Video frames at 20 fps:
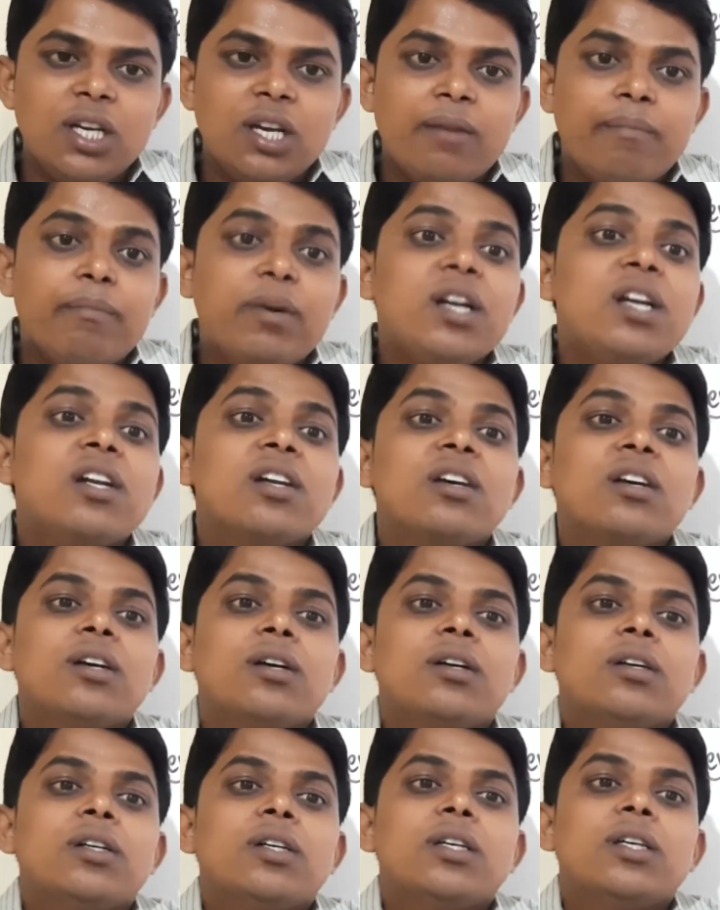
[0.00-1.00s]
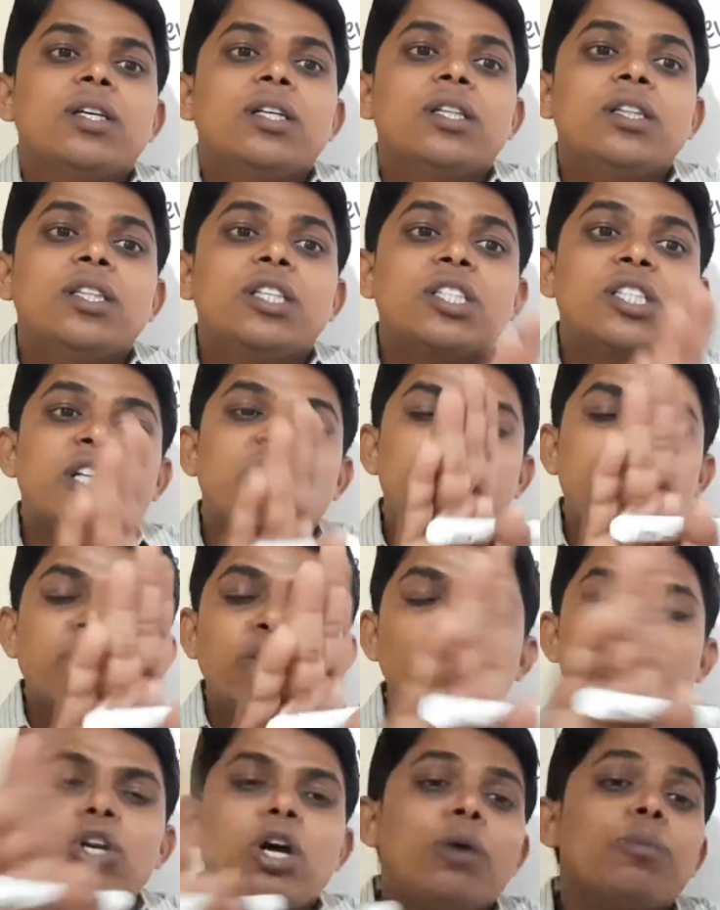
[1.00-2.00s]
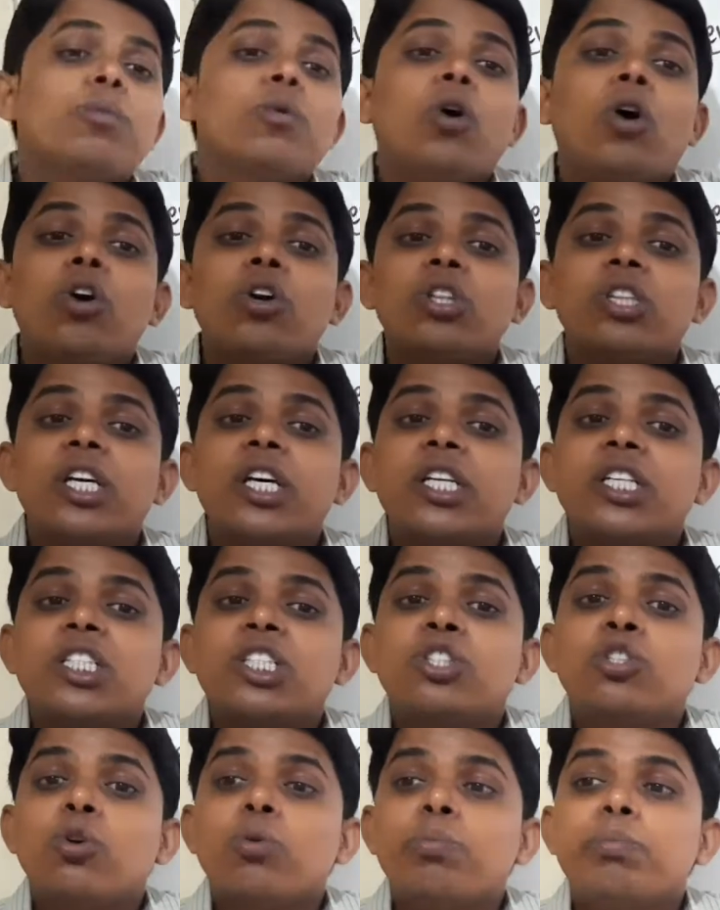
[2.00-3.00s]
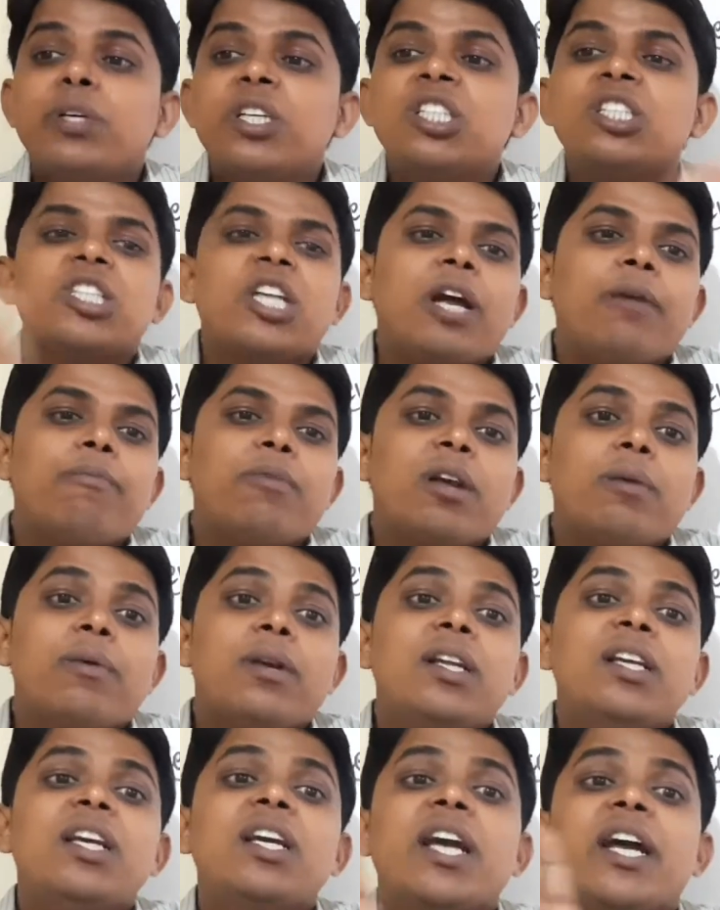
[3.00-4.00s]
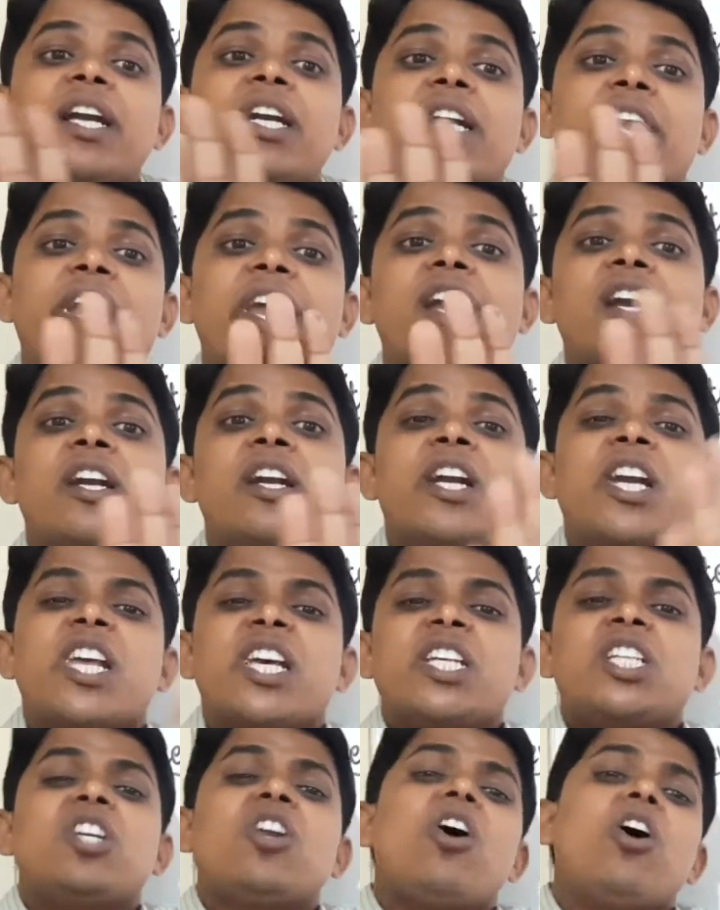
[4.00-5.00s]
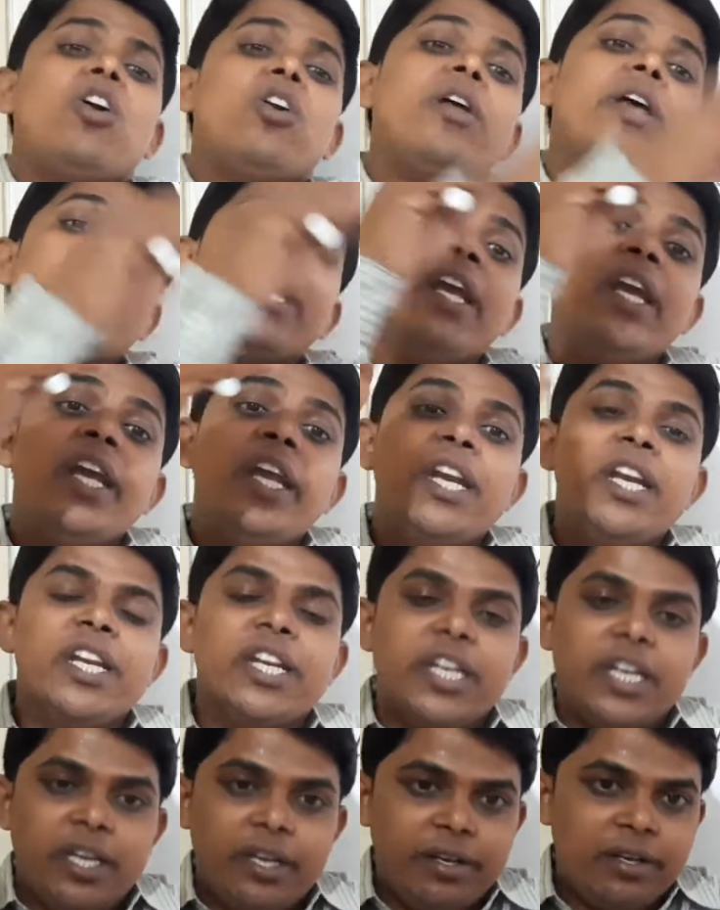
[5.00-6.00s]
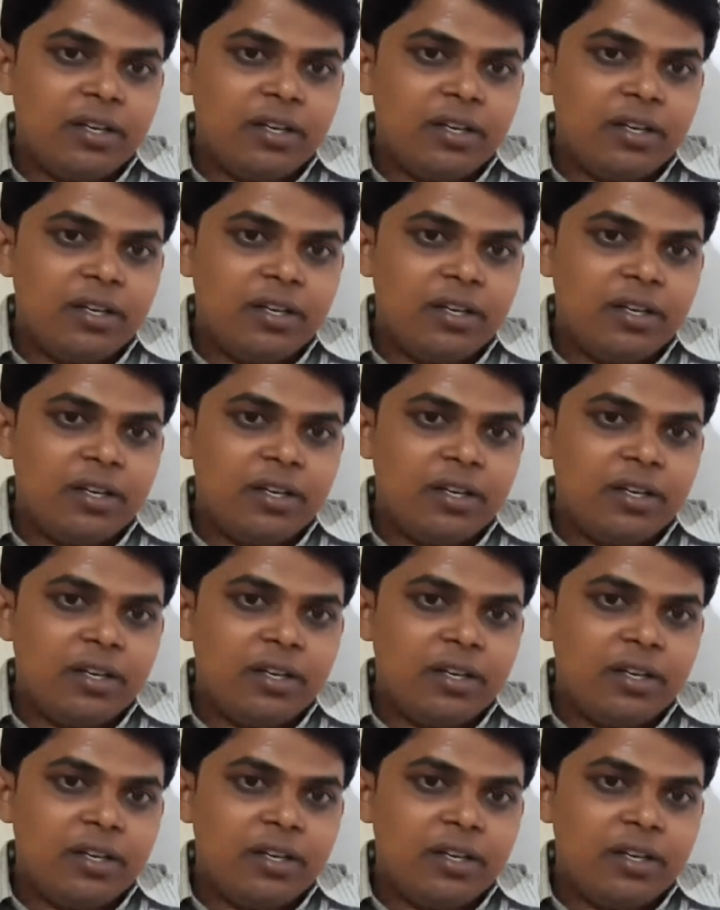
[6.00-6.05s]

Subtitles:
But in the schedule of God there is no fixed timetable. He can take test on any day.